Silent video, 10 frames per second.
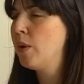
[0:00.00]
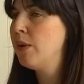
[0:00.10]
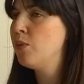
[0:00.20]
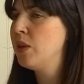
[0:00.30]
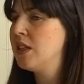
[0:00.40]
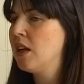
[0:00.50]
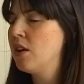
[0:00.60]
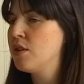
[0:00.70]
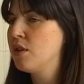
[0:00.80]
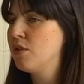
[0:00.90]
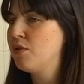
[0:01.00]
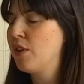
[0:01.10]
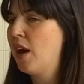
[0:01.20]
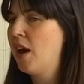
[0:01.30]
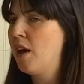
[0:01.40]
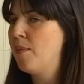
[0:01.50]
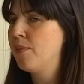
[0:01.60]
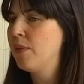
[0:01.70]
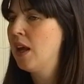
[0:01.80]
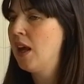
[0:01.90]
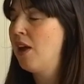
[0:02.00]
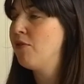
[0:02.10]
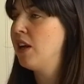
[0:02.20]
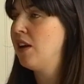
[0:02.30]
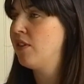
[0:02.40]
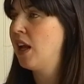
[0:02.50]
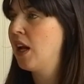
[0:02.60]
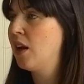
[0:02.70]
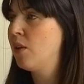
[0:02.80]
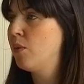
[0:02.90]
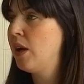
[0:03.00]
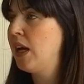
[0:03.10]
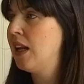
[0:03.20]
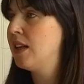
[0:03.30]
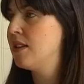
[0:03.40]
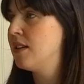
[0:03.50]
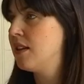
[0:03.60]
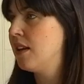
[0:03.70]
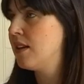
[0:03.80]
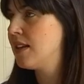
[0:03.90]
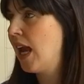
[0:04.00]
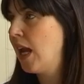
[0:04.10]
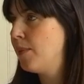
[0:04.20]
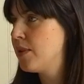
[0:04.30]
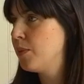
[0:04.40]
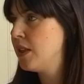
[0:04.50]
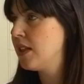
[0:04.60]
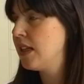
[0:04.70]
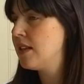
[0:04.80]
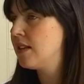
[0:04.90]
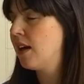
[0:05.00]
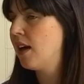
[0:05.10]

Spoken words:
Well, we did a lot of, every evening we listened to the tapes, and we did,